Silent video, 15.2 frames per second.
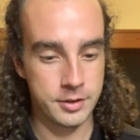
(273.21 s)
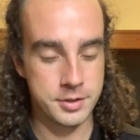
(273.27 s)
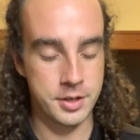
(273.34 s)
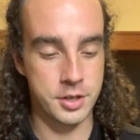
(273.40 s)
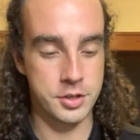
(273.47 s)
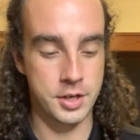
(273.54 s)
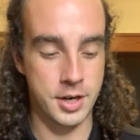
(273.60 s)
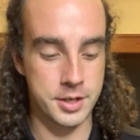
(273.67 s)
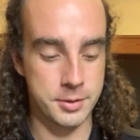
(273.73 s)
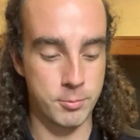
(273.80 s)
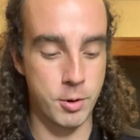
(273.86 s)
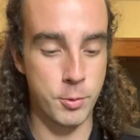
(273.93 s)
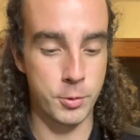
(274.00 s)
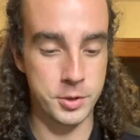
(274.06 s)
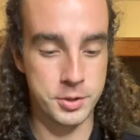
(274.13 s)
such as
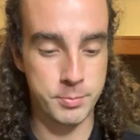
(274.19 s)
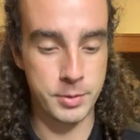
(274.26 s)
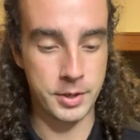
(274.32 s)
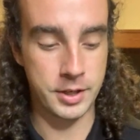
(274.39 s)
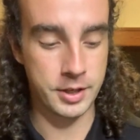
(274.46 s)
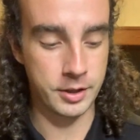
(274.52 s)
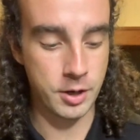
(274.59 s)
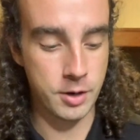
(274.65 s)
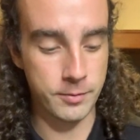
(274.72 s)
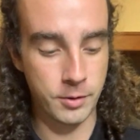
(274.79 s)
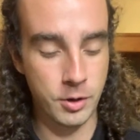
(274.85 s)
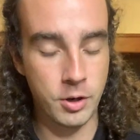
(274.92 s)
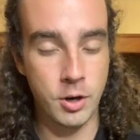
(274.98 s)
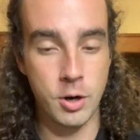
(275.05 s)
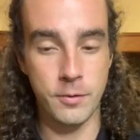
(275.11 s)
what we're speaking
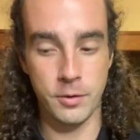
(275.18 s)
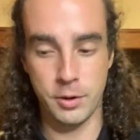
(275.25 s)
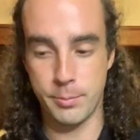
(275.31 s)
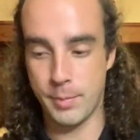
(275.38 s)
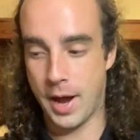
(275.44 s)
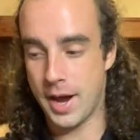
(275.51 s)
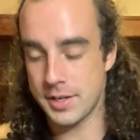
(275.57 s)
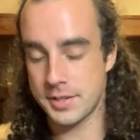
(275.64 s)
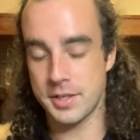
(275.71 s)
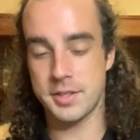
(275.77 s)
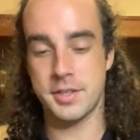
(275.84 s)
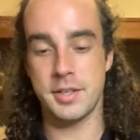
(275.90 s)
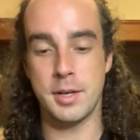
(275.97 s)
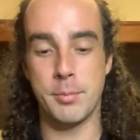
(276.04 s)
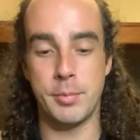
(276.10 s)
over the masses,
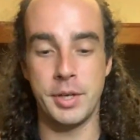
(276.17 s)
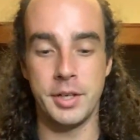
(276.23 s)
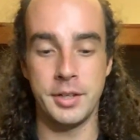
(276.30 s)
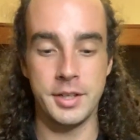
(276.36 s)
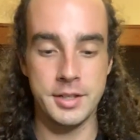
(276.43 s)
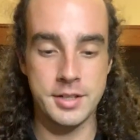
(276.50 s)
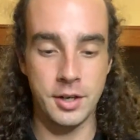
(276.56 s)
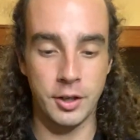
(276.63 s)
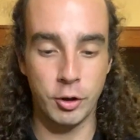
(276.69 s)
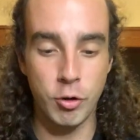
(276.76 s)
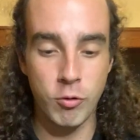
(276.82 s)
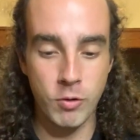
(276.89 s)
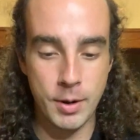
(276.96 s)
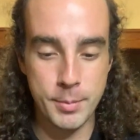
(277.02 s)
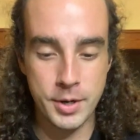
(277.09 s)
the ability to
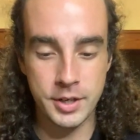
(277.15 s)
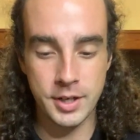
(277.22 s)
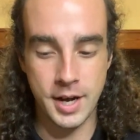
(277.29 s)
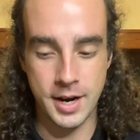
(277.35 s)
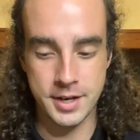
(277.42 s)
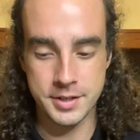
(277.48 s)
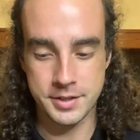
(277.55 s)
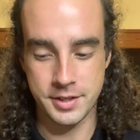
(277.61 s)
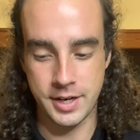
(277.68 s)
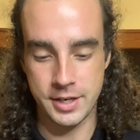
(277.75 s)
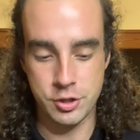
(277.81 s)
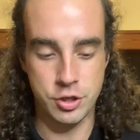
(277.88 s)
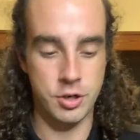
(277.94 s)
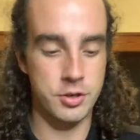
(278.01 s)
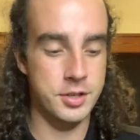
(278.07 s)
criminalize
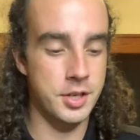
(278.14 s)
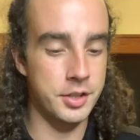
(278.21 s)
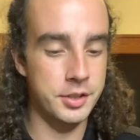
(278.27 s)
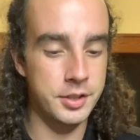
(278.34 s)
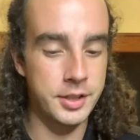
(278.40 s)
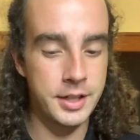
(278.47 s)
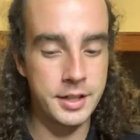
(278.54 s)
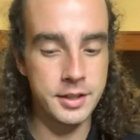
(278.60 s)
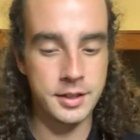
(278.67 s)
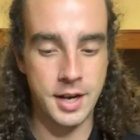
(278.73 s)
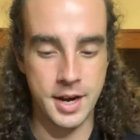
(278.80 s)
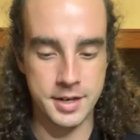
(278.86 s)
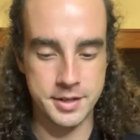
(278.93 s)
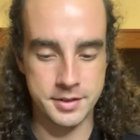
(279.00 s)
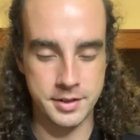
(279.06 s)
nature, to
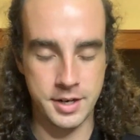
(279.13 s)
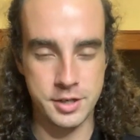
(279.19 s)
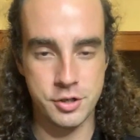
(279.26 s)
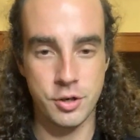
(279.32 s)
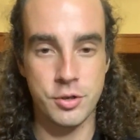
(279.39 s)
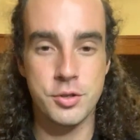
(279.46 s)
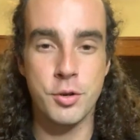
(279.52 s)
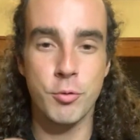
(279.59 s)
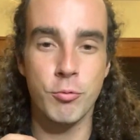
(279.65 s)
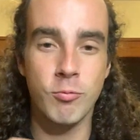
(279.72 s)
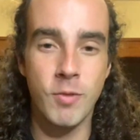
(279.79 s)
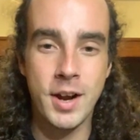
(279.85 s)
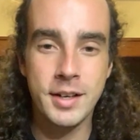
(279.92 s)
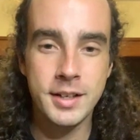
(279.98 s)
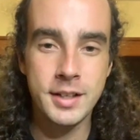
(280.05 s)
legalize nature, to
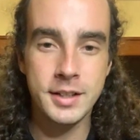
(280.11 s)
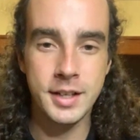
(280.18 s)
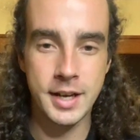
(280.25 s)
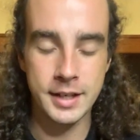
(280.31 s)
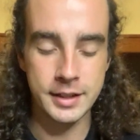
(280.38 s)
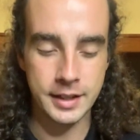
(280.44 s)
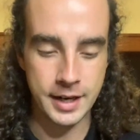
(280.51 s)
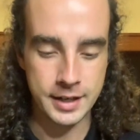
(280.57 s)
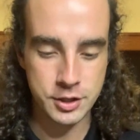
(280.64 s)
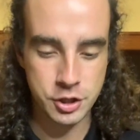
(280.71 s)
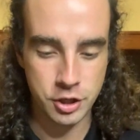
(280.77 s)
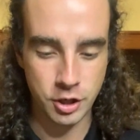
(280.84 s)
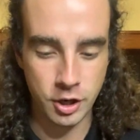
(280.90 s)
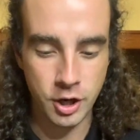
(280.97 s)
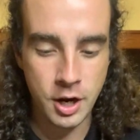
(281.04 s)
regulate
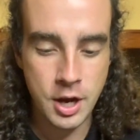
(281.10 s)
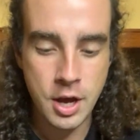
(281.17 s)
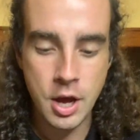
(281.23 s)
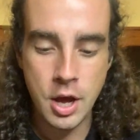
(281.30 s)
nature,